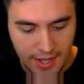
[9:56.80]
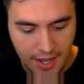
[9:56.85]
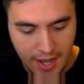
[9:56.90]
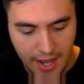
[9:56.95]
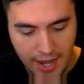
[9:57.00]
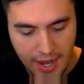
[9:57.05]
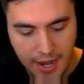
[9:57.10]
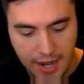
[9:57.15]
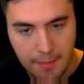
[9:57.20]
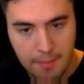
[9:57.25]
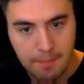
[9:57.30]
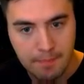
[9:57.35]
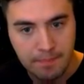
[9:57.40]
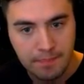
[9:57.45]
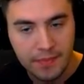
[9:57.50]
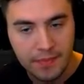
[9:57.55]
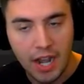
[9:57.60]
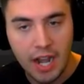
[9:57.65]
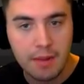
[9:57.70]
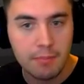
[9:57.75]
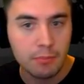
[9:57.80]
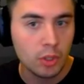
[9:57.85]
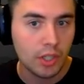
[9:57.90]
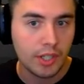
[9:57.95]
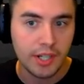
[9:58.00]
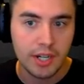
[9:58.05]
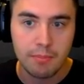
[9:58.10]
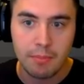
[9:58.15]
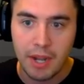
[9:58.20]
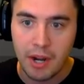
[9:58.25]
I'm
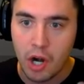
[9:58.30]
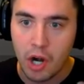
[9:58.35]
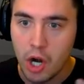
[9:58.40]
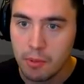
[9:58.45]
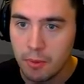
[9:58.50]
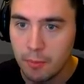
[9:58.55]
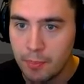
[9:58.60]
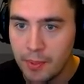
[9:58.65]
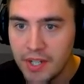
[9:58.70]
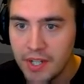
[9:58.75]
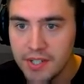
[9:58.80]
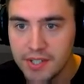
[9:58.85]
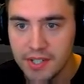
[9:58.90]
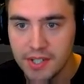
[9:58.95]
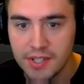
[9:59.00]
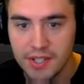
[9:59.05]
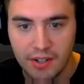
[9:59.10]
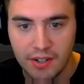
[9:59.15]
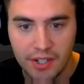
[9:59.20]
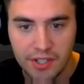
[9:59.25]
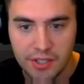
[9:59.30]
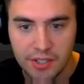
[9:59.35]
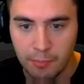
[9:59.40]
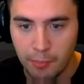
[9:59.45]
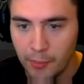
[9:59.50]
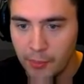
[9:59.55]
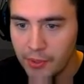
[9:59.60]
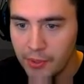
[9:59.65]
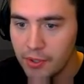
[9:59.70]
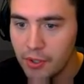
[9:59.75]
looking at my armor pieces. I got some
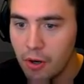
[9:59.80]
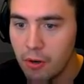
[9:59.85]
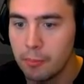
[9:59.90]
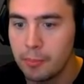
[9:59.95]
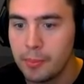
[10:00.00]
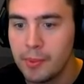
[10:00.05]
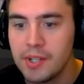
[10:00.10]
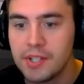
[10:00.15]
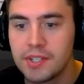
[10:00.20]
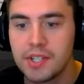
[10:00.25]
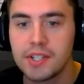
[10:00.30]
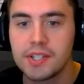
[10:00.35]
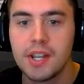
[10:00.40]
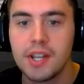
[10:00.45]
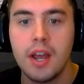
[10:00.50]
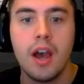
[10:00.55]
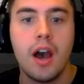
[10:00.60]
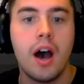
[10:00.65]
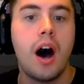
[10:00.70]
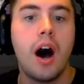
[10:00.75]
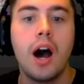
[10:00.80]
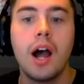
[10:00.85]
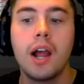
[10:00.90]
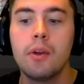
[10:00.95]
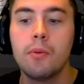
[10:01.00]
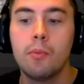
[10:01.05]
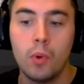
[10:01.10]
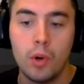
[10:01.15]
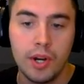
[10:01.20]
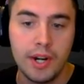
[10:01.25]
pretty good armor pieces. I
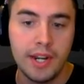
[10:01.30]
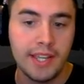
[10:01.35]
want to